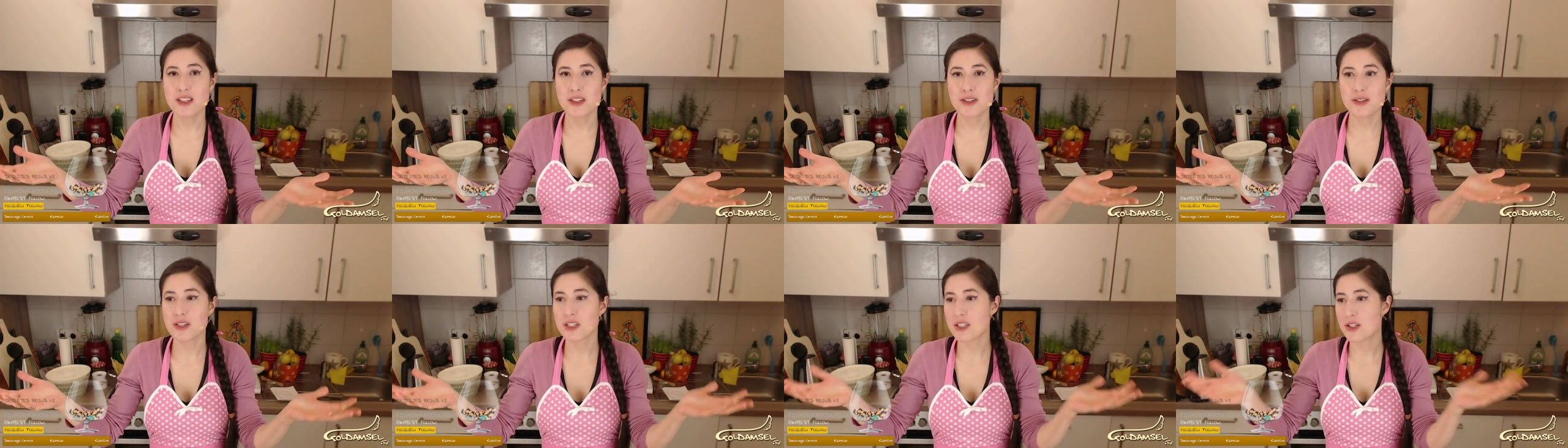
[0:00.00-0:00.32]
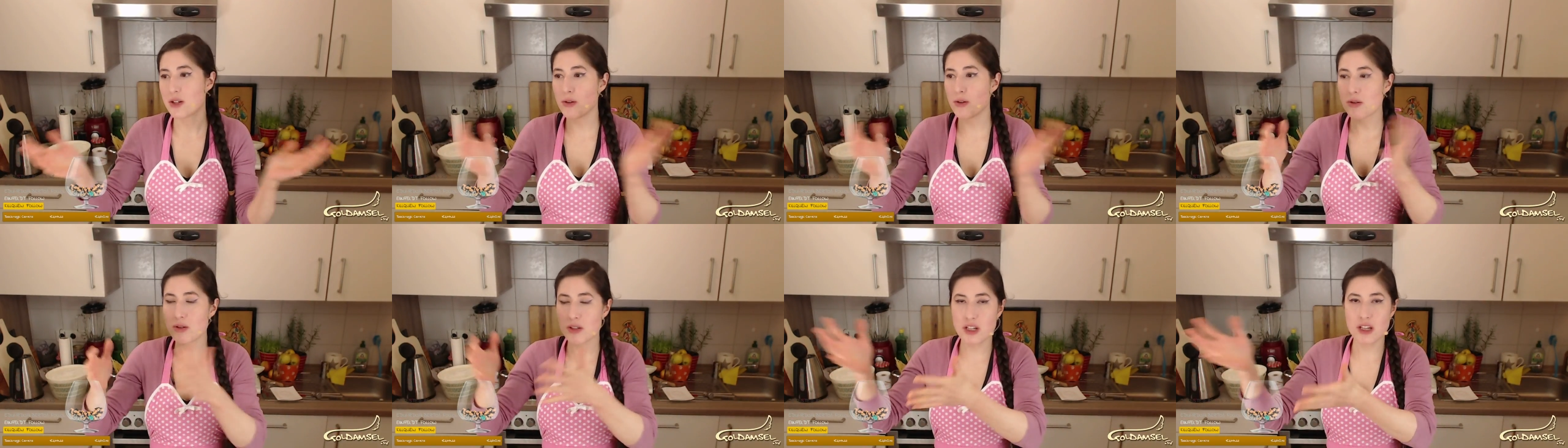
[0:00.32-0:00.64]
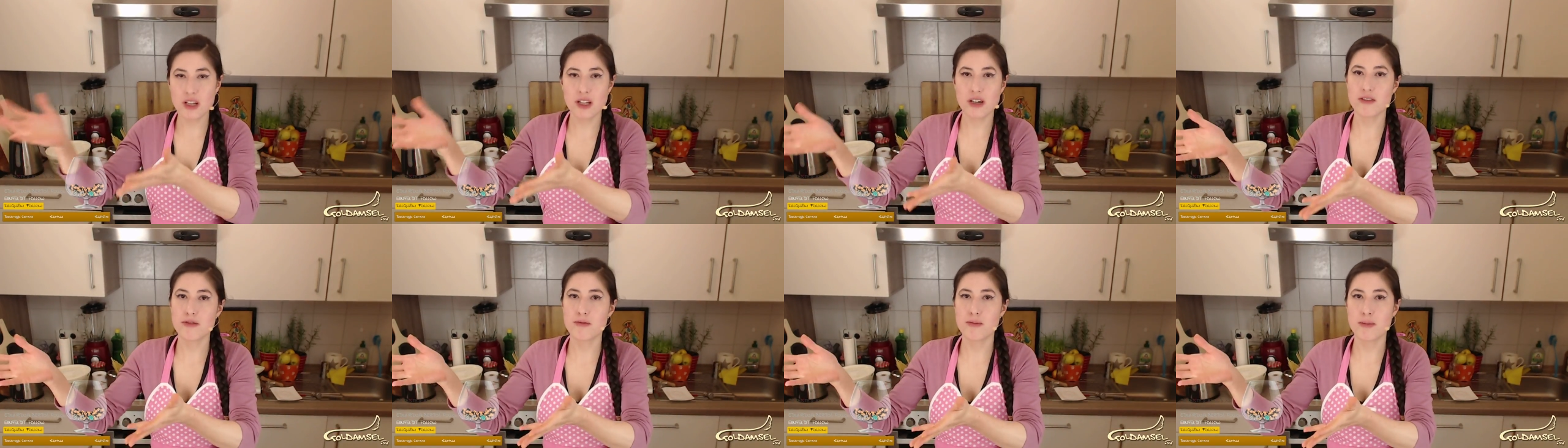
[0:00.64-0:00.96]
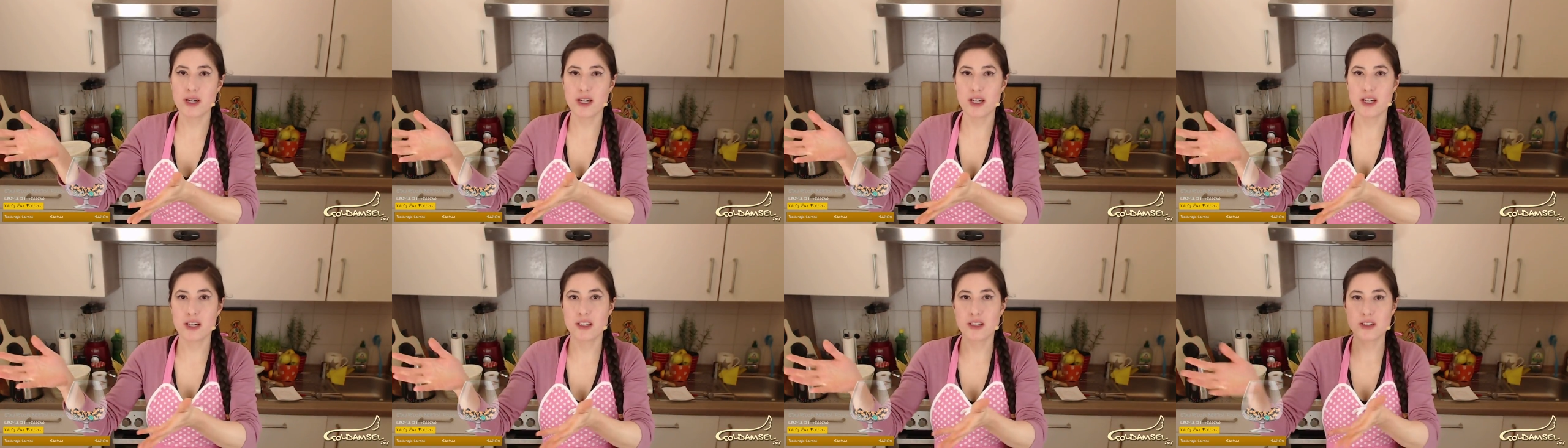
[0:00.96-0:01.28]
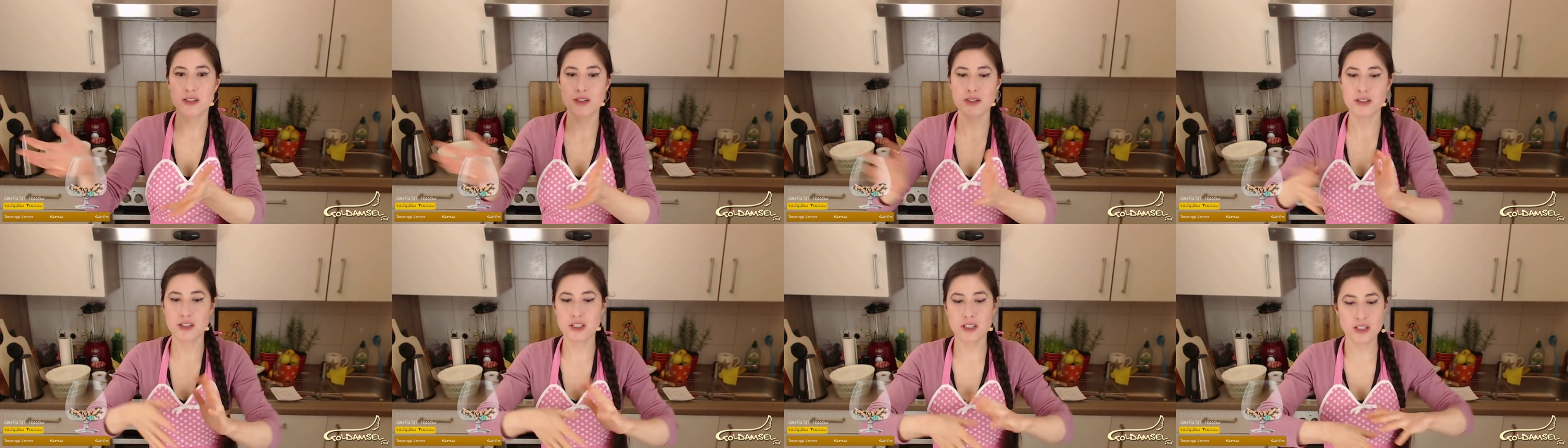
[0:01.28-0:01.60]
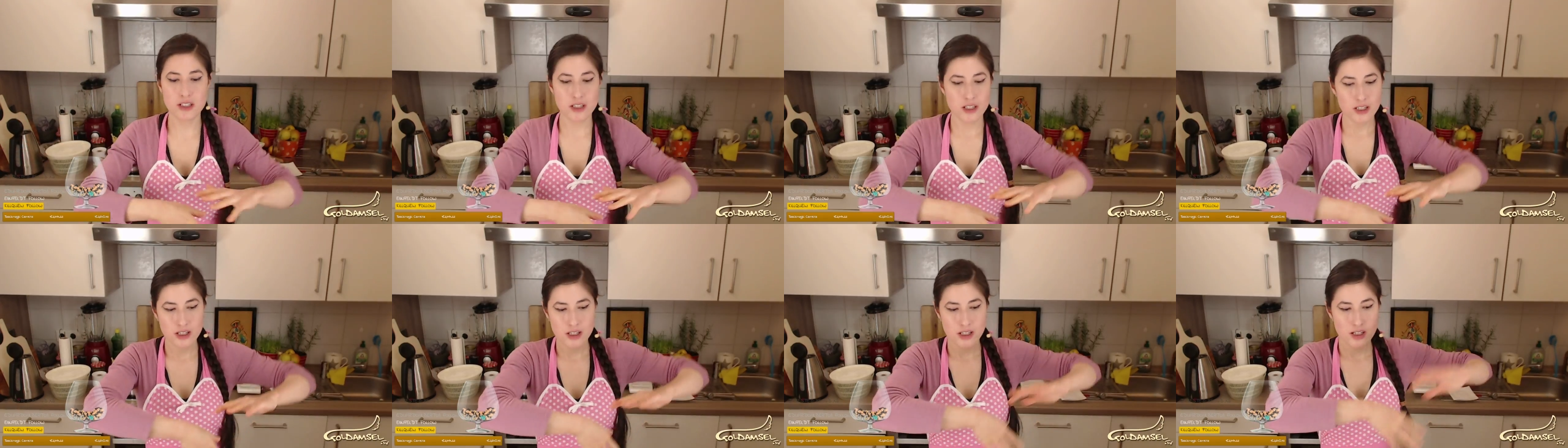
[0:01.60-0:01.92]
You can only love men. You can
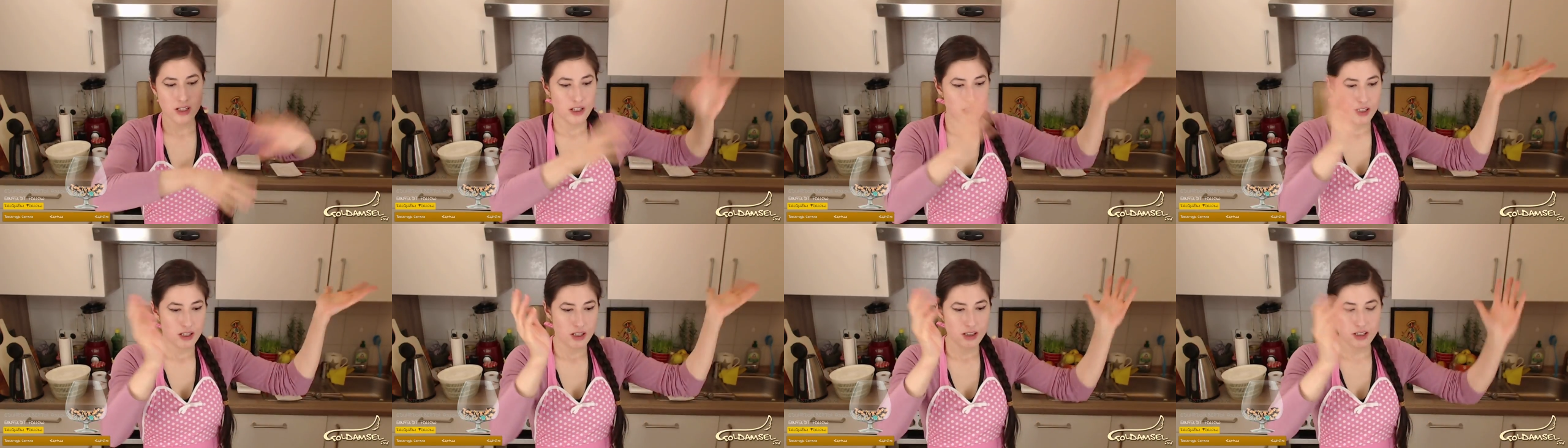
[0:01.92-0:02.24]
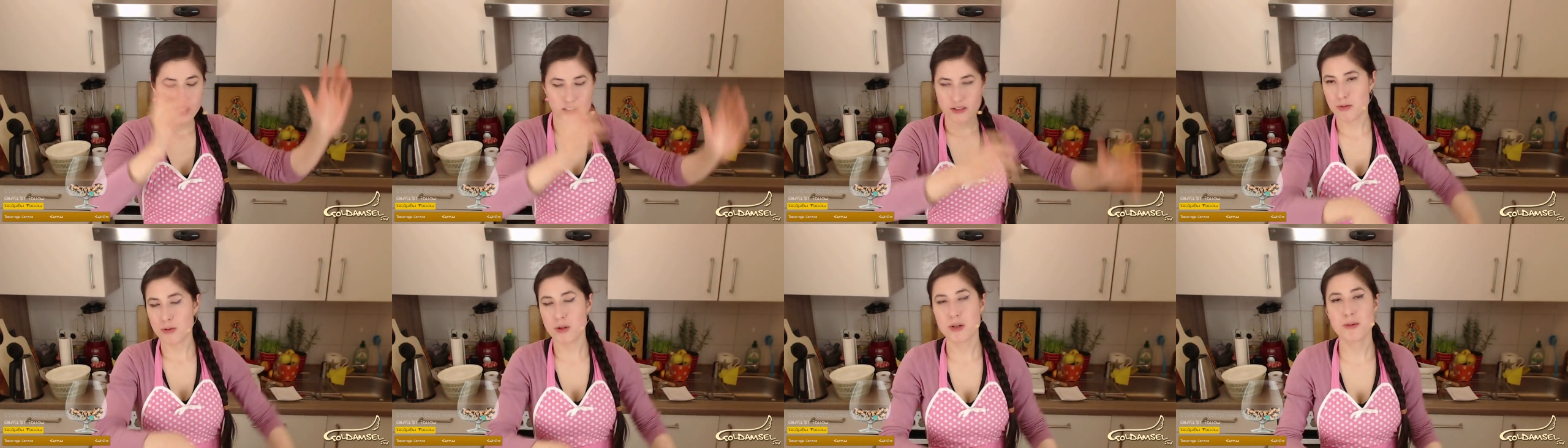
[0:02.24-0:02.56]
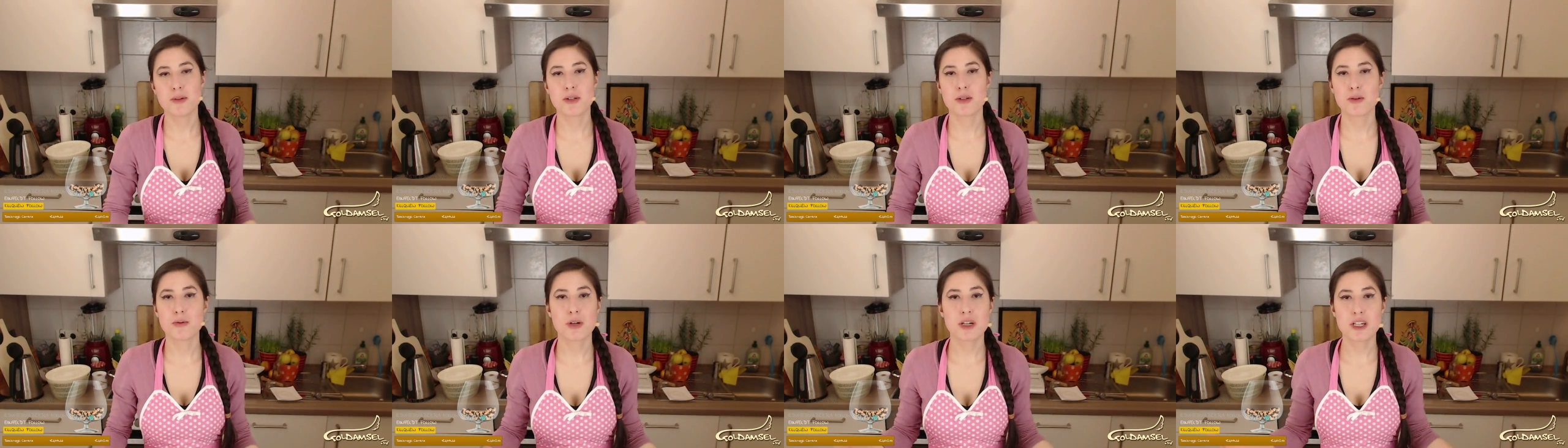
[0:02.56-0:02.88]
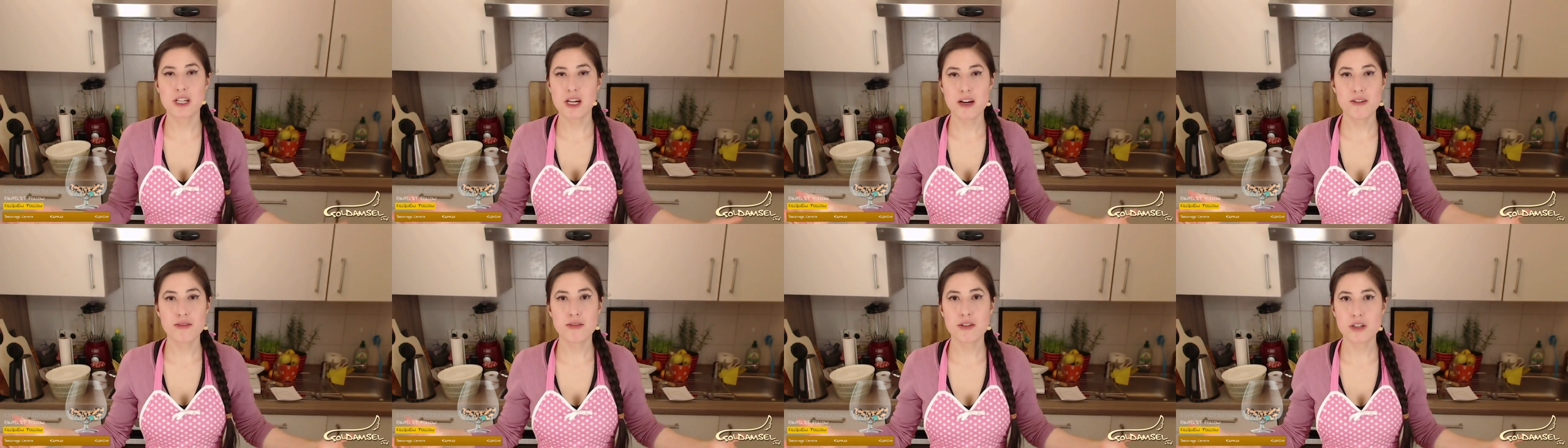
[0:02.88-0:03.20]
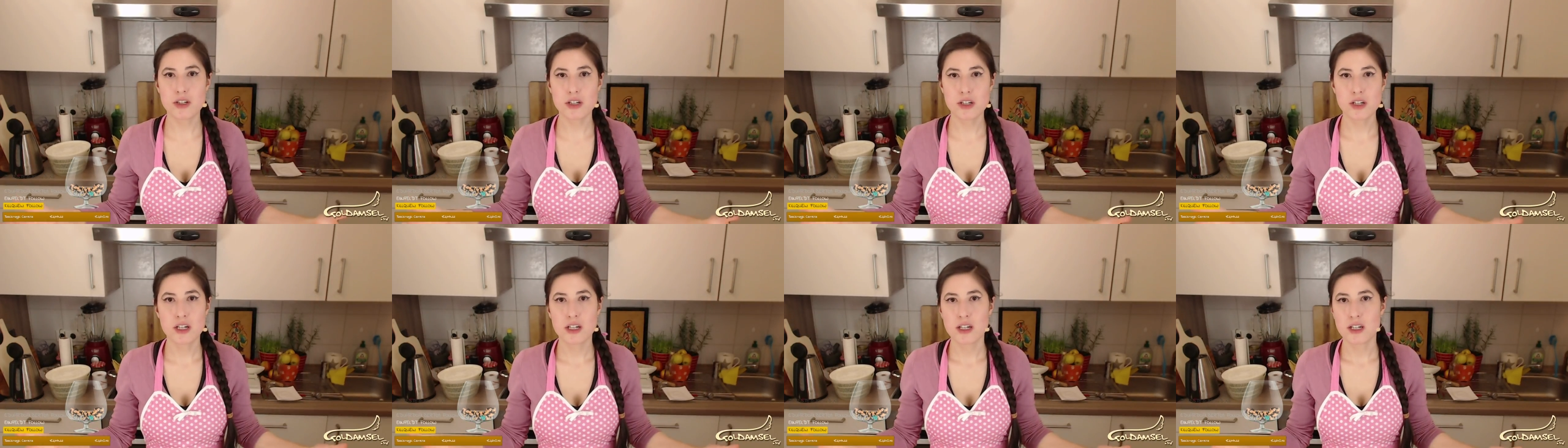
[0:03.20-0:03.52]
love women, whatever.